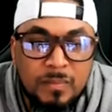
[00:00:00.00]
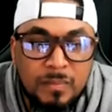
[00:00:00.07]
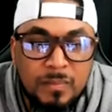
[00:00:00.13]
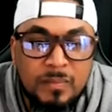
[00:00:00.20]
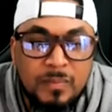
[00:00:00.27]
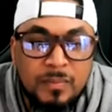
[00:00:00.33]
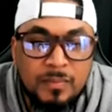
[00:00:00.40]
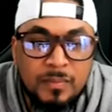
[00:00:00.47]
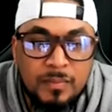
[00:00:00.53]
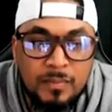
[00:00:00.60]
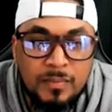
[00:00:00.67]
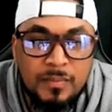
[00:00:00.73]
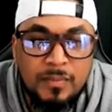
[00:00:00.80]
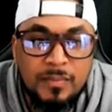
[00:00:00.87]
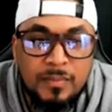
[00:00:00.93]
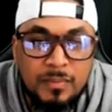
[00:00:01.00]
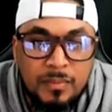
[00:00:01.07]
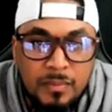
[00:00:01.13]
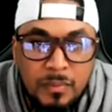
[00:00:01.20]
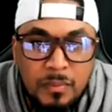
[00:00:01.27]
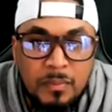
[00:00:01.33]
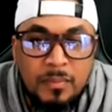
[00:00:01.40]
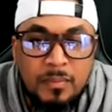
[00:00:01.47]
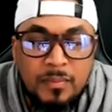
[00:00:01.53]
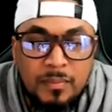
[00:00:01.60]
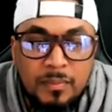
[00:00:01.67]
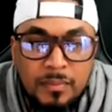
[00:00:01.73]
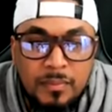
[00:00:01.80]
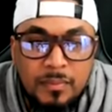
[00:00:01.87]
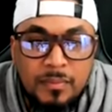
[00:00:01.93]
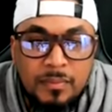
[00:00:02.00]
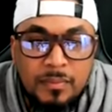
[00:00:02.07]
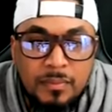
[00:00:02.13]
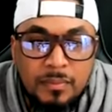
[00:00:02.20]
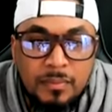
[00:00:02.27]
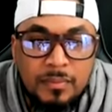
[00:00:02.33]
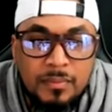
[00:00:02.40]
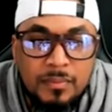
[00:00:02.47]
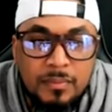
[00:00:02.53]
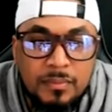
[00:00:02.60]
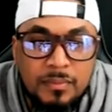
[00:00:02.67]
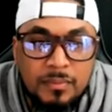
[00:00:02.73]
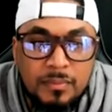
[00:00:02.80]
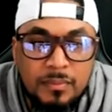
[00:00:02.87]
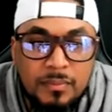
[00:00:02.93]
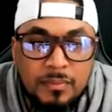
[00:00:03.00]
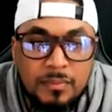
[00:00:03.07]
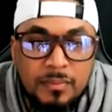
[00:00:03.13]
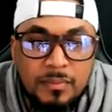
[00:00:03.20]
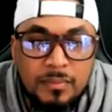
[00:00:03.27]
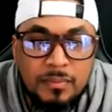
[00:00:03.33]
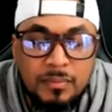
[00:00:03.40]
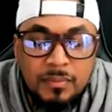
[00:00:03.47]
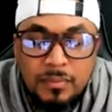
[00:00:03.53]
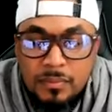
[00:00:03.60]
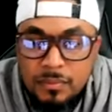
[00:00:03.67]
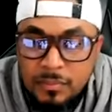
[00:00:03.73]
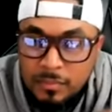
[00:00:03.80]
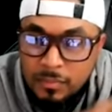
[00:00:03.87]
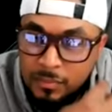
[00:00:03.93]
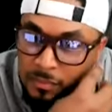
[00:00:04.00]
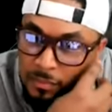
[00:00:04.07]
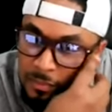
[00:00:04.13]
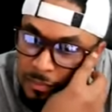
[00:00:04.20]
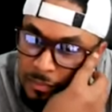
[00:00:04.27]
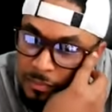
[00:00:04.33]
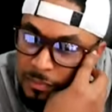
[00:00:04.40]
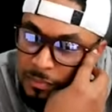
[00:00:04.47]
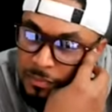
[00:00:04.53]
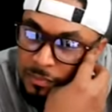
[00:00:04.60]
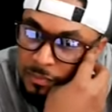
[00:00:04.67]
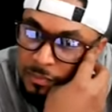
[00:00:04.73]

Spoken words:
(silent)